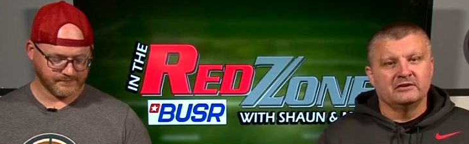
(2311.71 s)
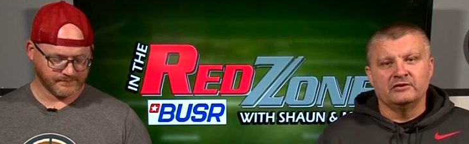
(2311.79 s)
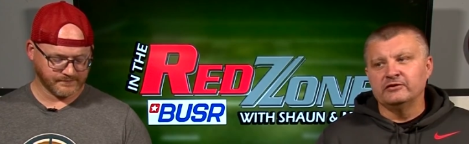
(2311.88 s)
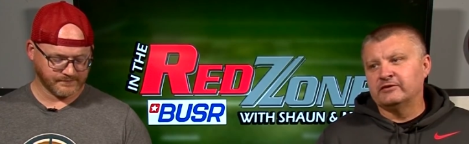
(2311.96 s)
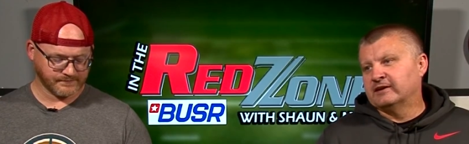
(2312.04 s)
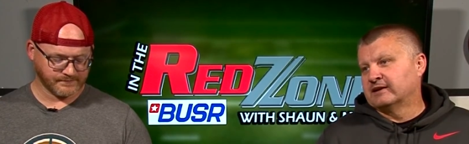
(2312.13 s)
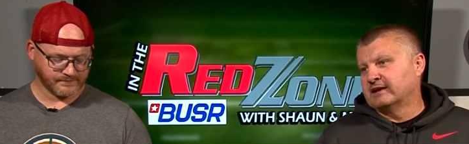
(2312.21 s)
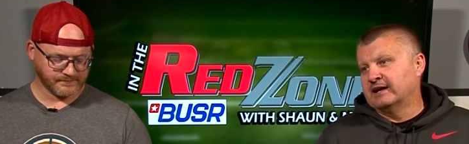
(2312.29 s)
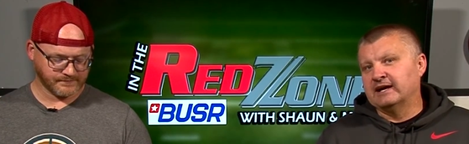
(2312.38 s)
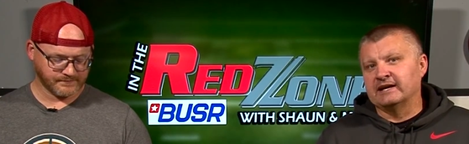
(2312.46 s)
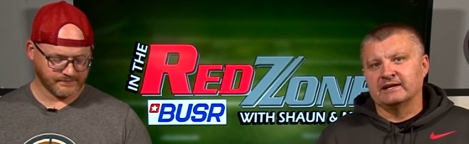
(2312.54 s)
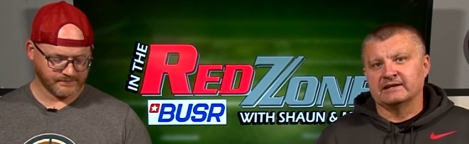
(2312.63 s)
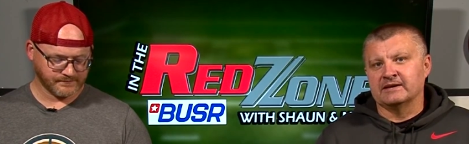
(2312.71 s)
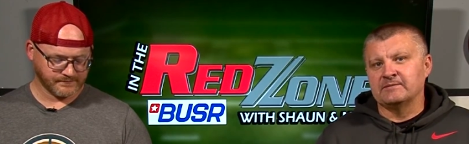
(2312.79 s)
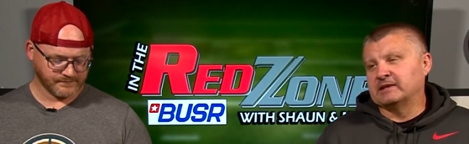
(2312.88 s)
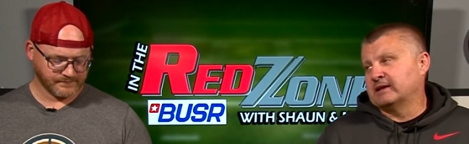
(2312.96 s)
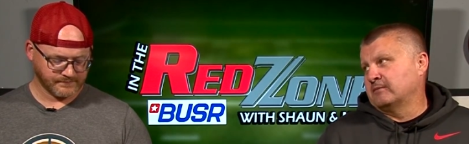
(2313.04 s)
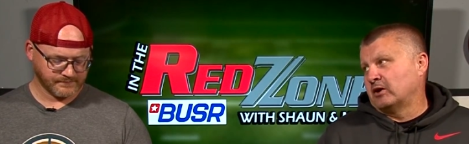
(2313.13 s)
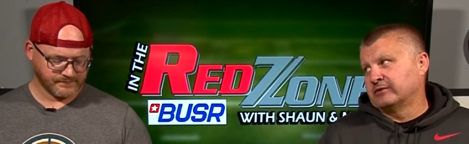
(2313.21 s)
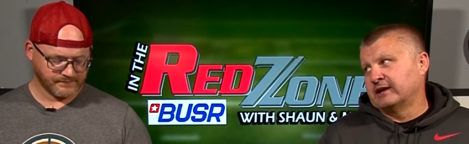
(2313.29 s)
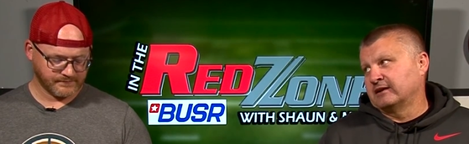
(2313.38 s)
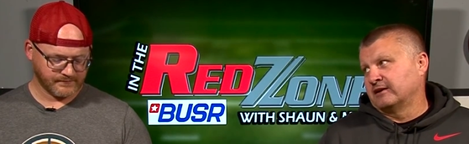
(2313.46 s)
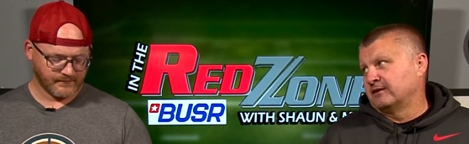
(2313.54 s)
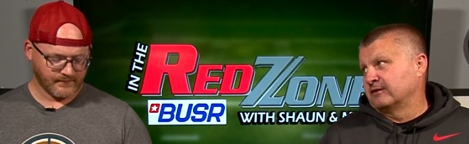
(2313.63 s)
Speaker 1: UCLA, give me them all
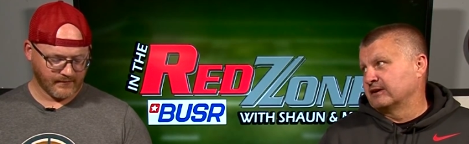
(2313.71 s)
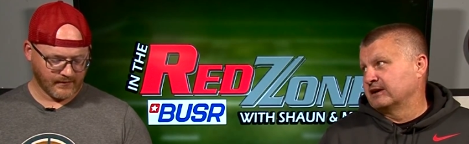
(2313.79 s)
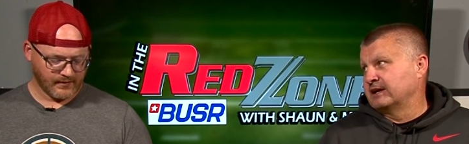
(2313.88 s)
day long.